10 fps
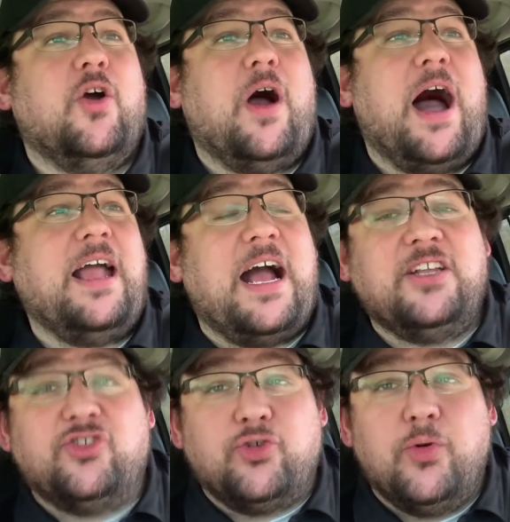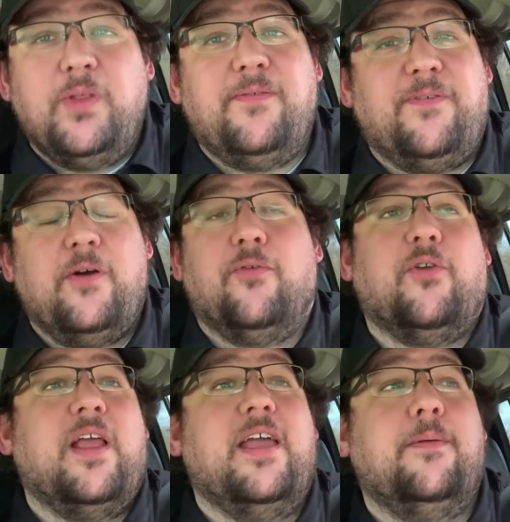I truly feel
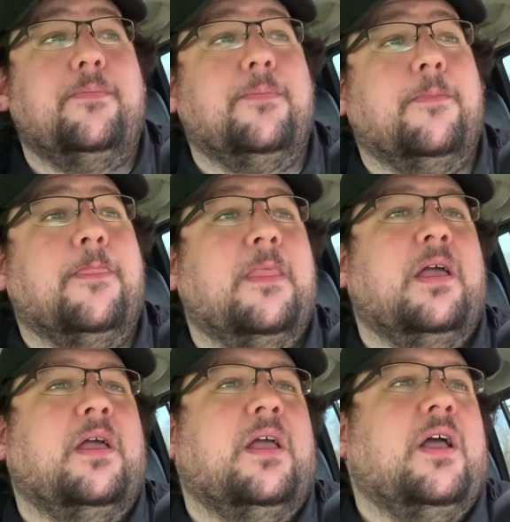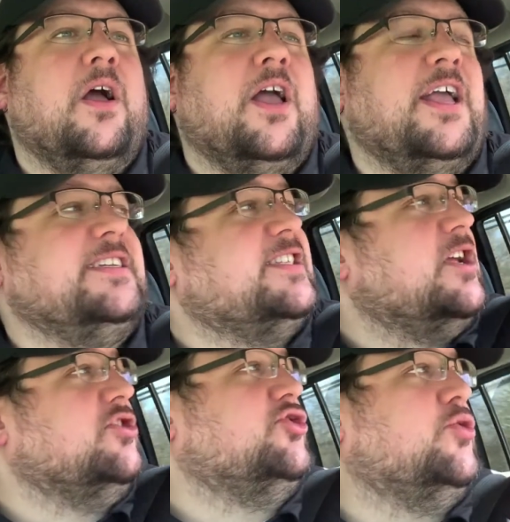for him. Is
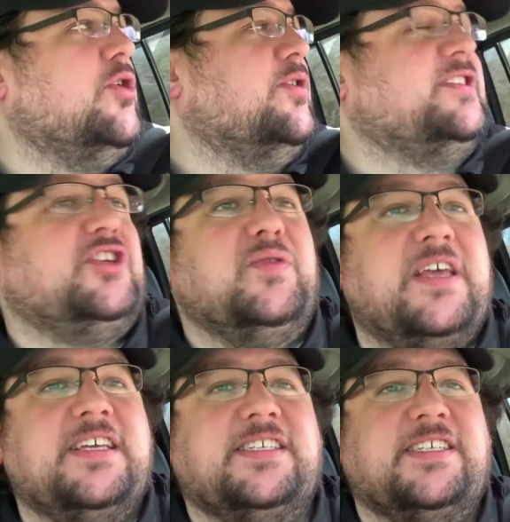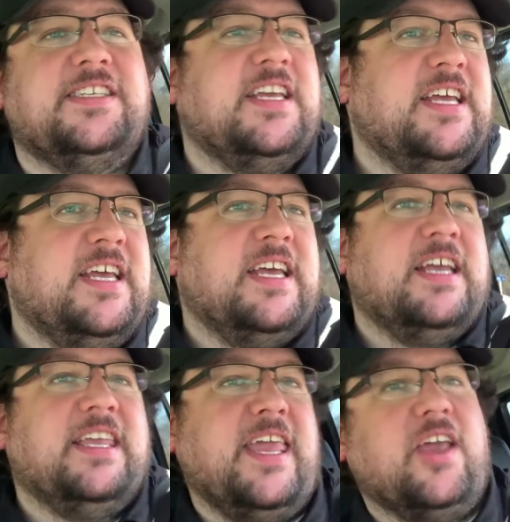there truth to this
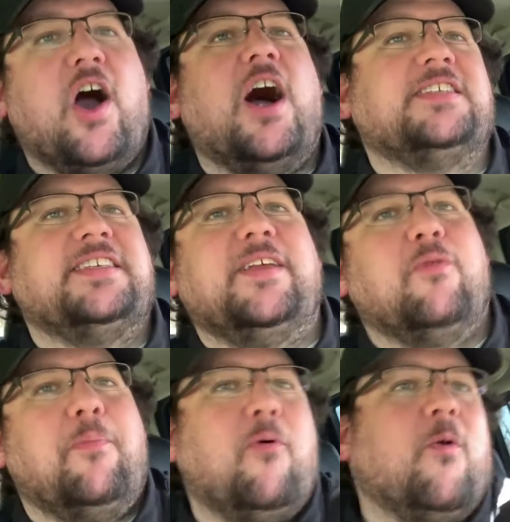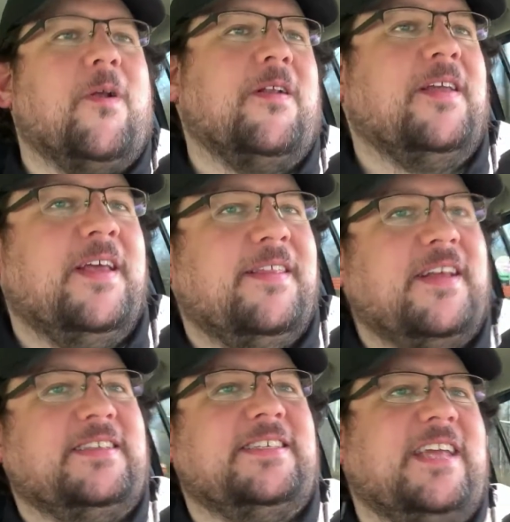Geekosity report
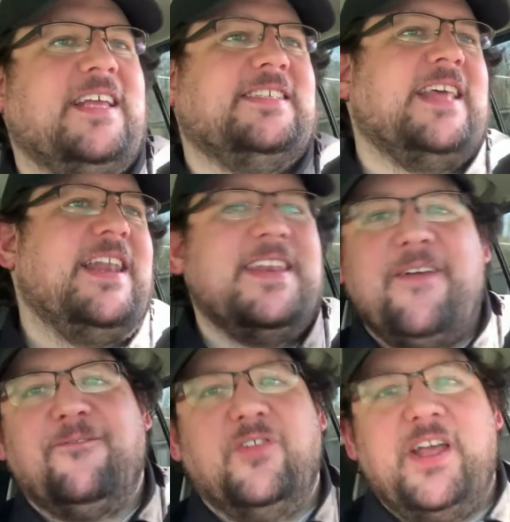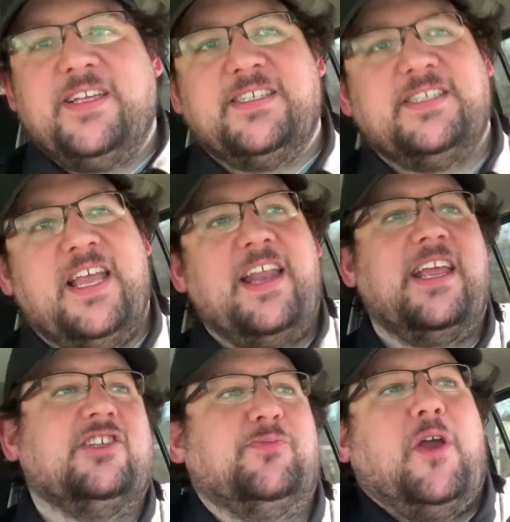that states that Netflix and
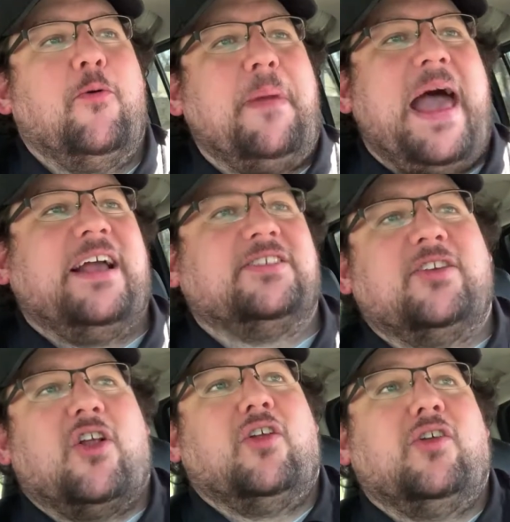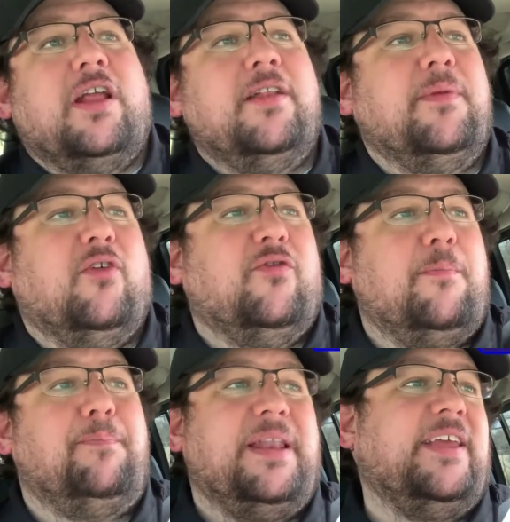HBO Max are in the middle of a
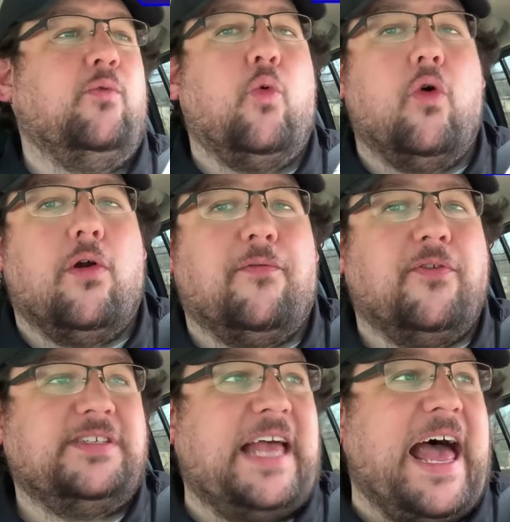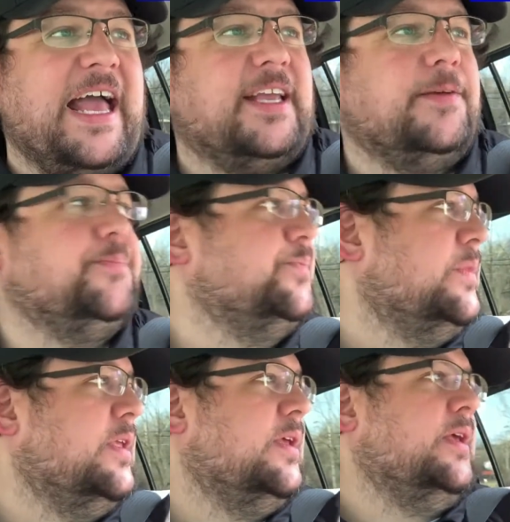bidding war for Zach?
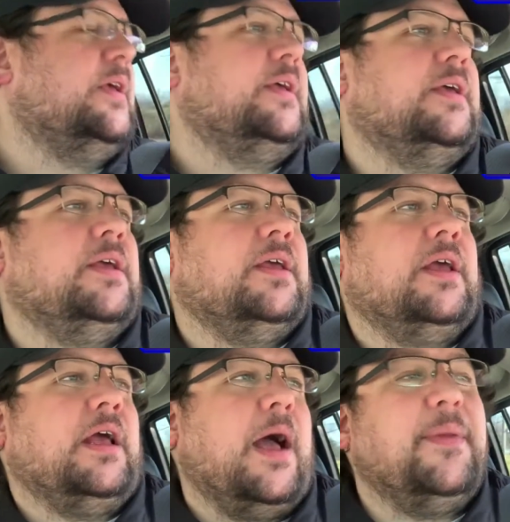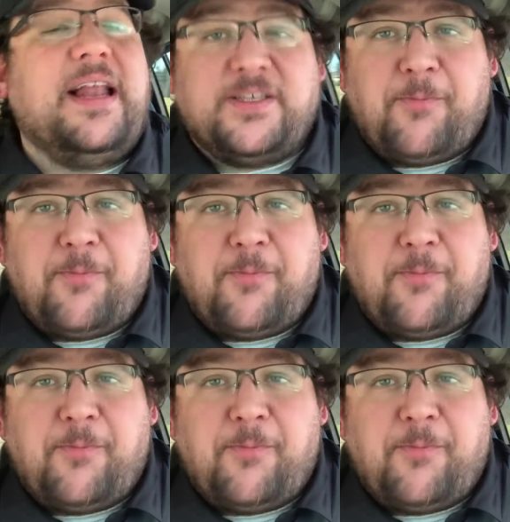I mean, that's